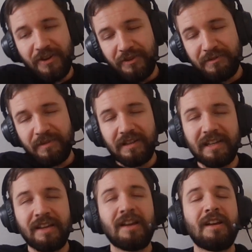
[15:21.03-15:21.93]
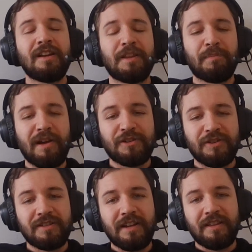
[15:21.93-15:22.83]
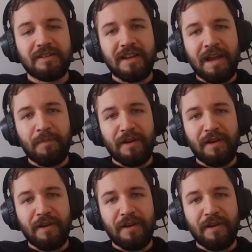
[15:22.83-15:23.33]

Ultimately, the price should stay the same.